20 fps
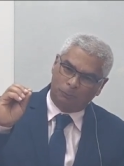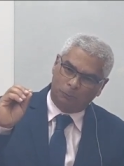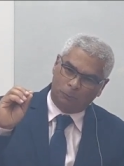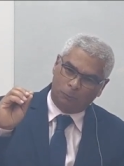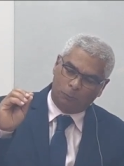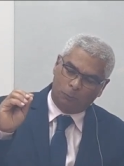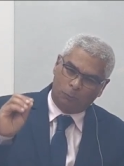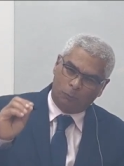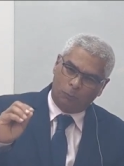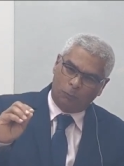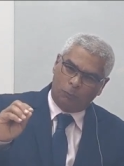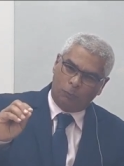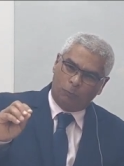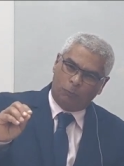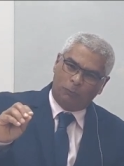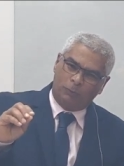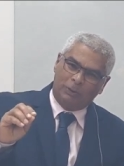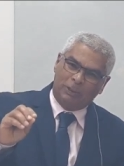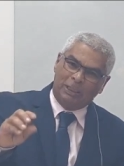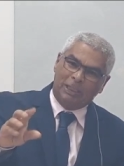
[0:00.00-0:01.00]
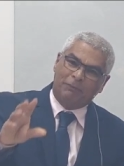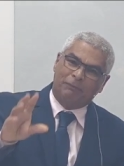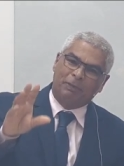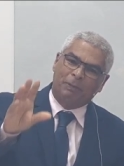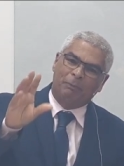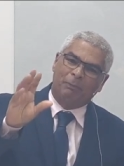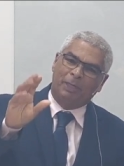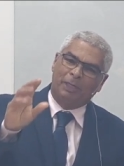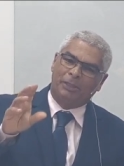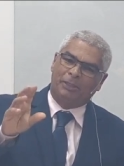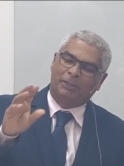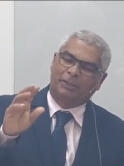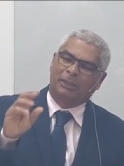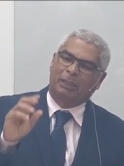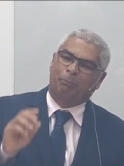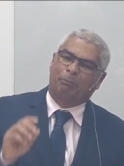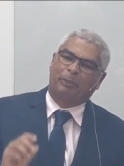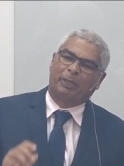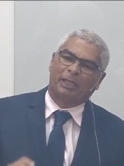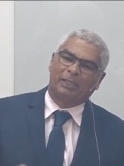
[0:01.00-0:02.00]
to allow Him to walk
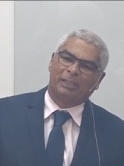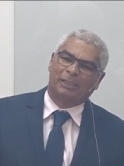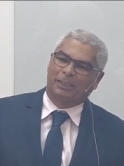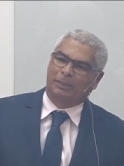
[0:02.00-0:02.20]
freely